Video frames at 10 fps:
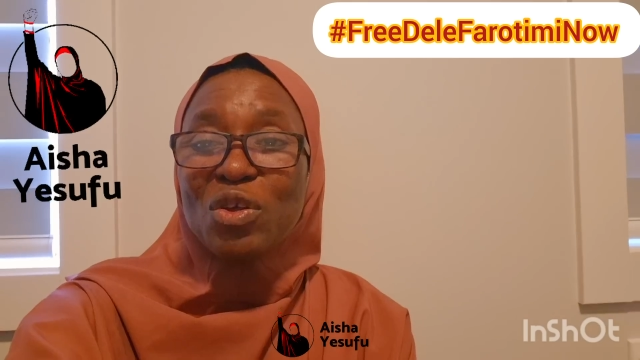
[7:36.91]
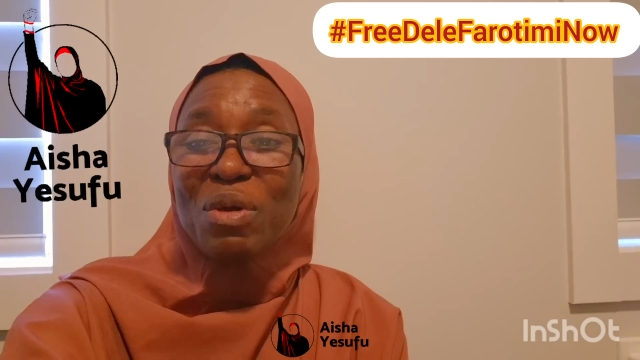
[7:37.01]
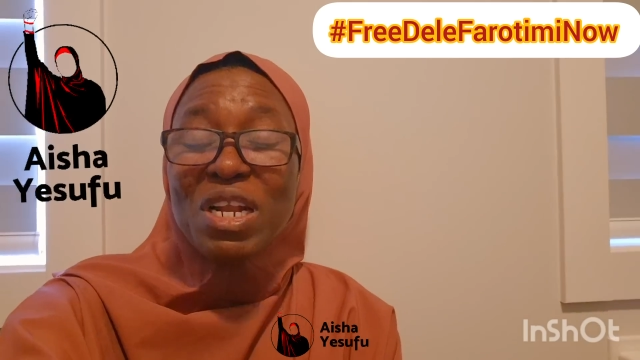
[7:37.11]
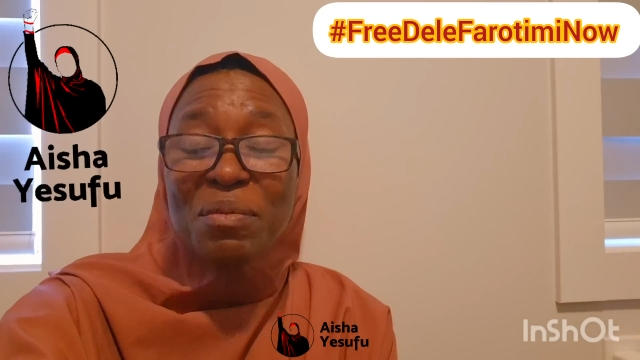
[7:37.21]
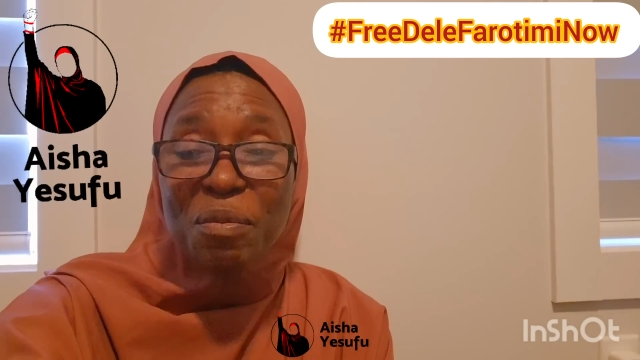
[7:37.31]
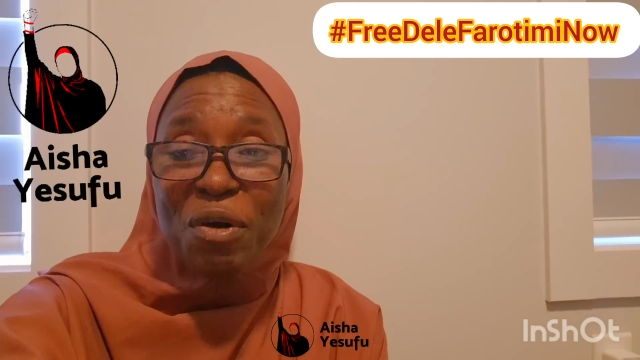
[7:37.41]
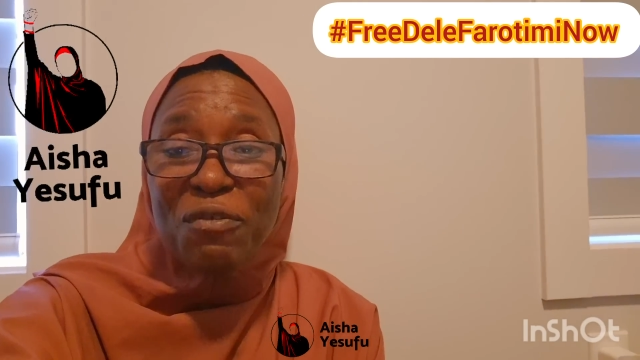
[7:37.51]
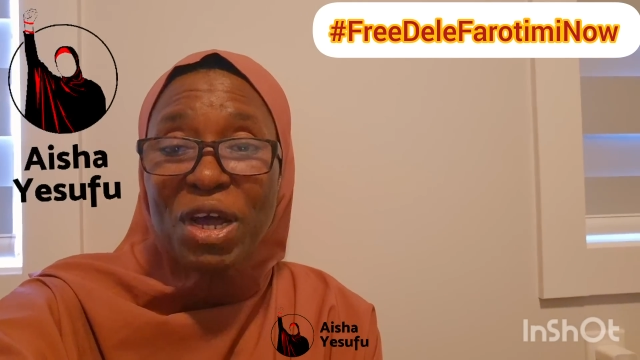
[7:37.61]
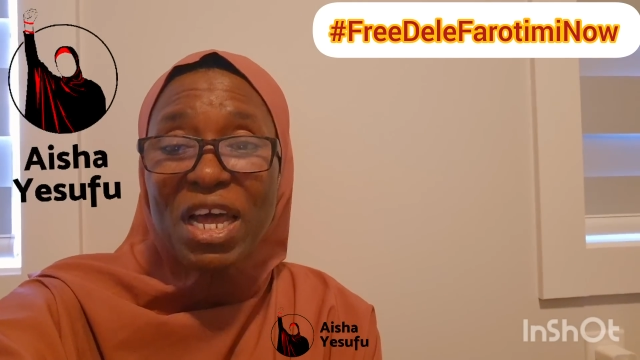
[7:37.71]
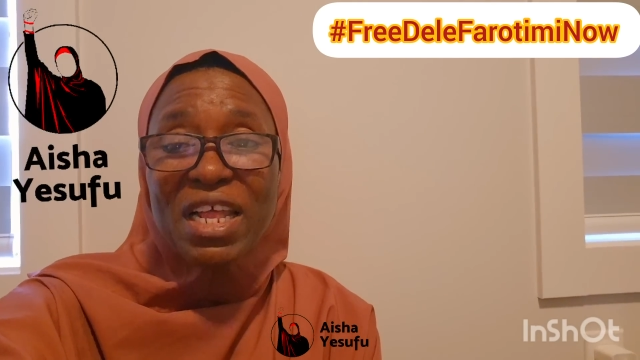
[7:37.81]
Many people
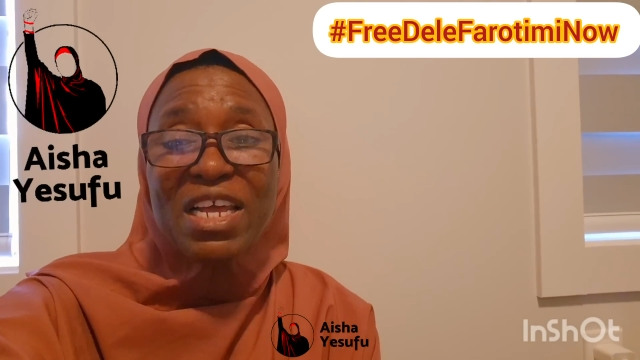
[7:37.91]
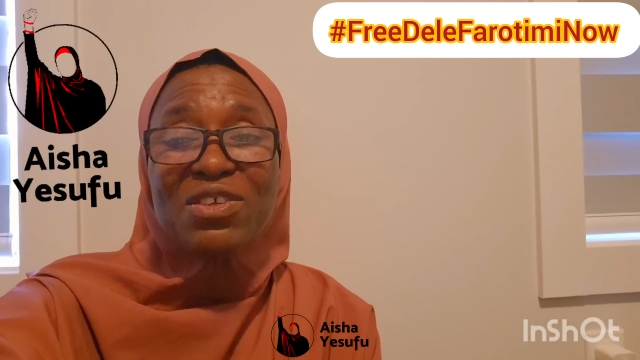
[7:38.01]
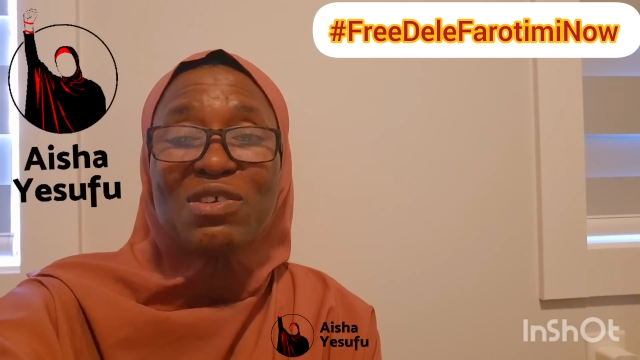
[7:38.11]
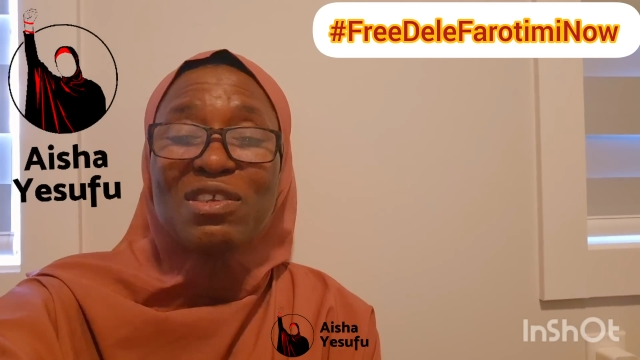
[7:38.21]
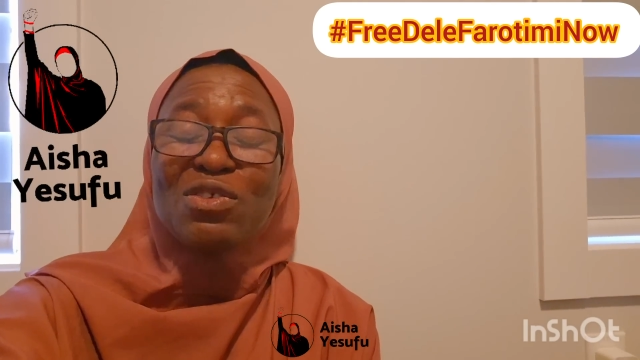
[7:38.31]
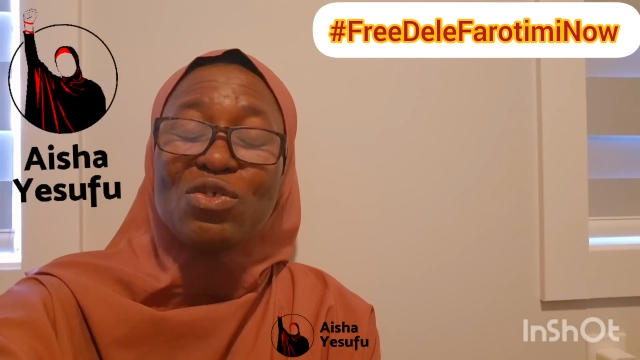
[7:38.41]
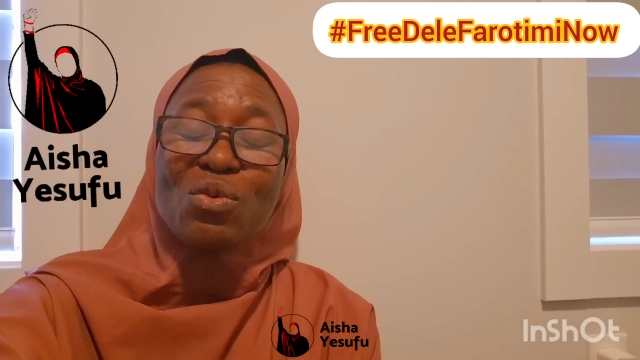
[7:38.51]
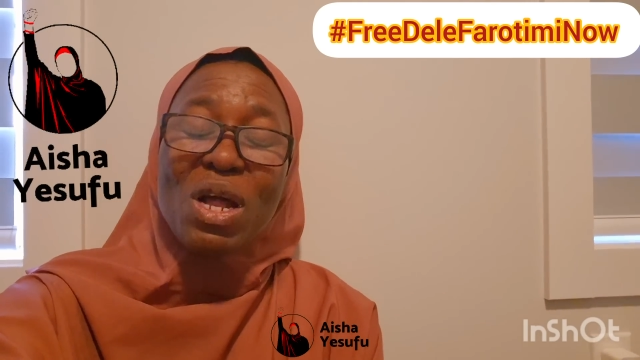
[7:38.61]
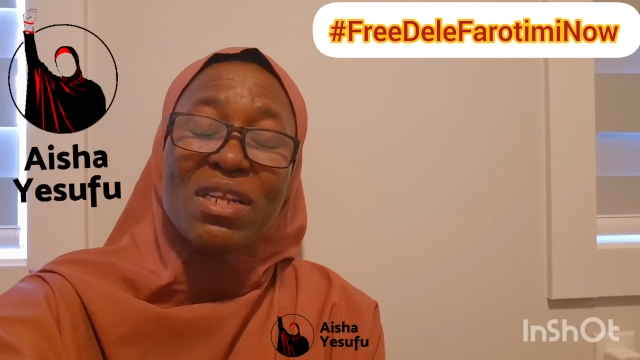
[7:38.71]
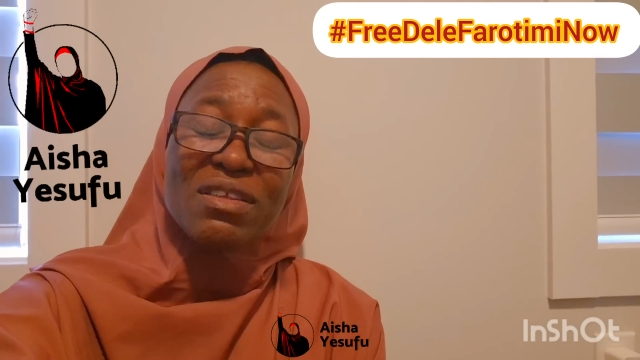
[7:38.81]
forget that injustice to
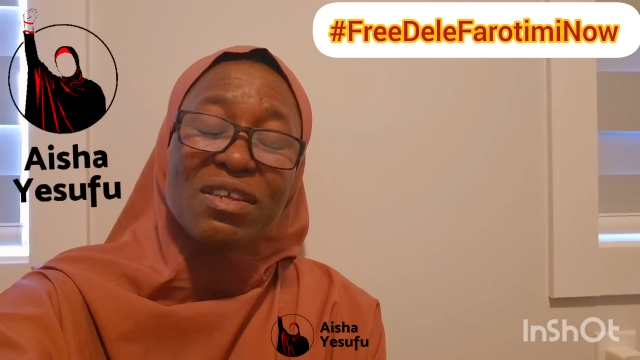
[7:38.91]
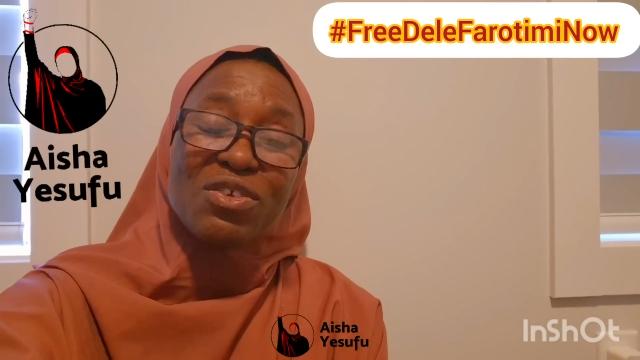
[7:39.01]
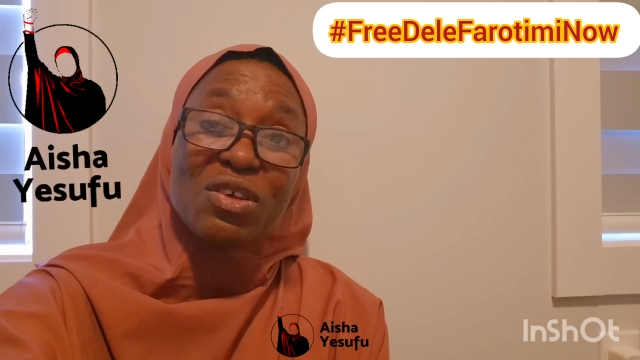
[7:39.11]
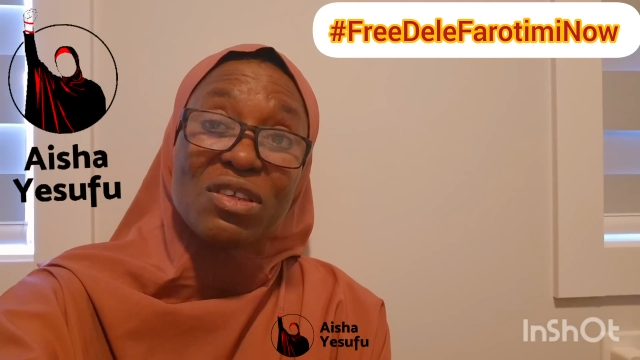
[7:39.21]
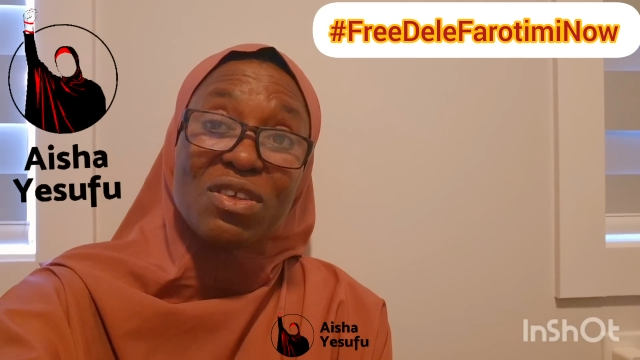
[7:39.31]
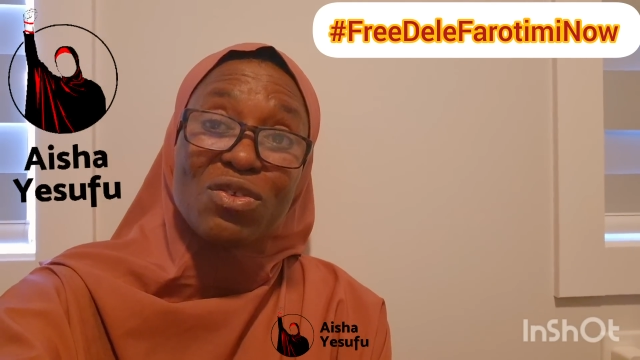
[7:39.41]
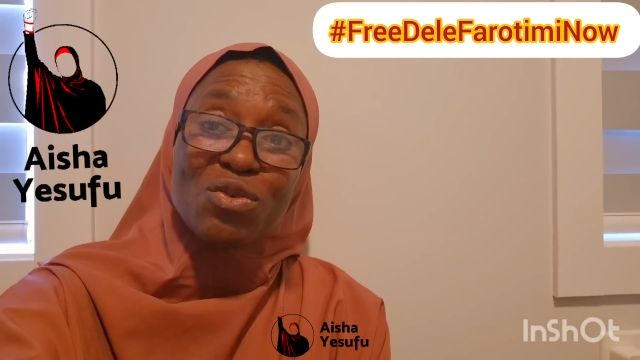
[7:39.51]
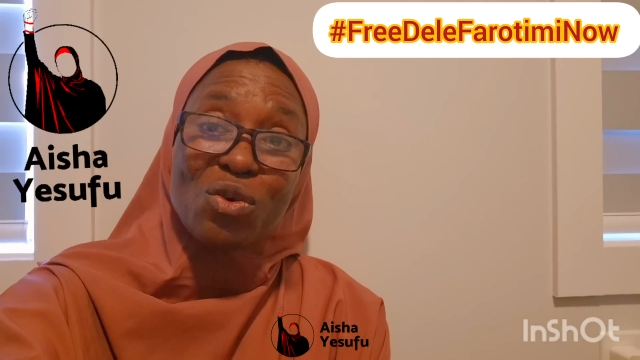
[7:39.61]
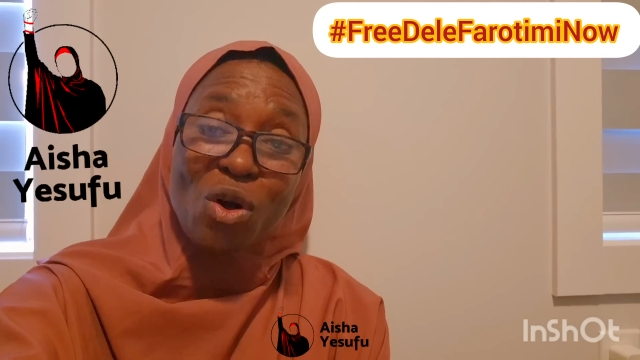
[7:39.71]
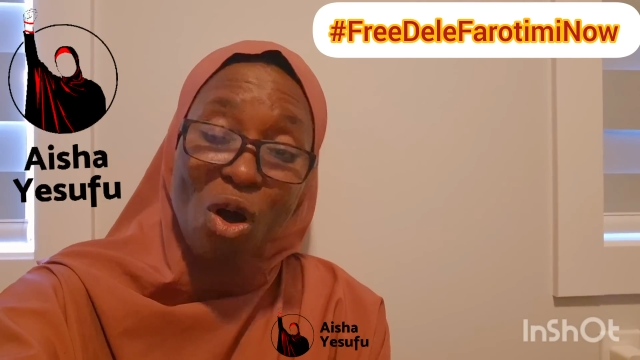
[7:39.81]
one is injustice
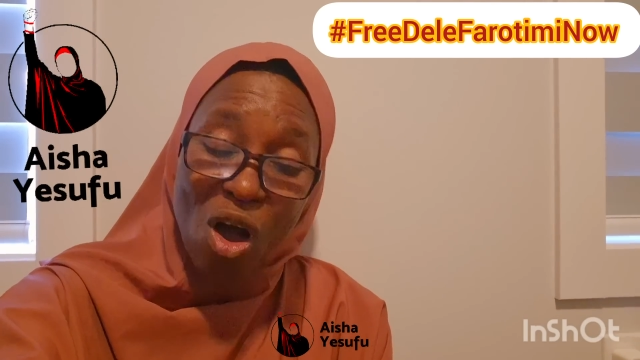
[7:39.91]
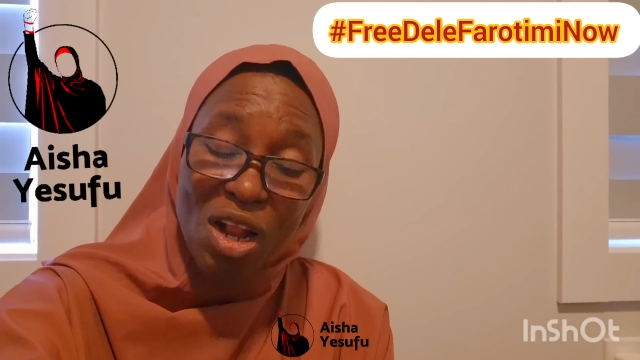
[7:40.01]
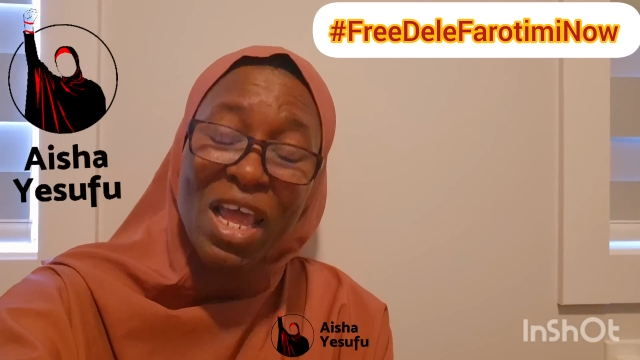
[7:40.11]
to all,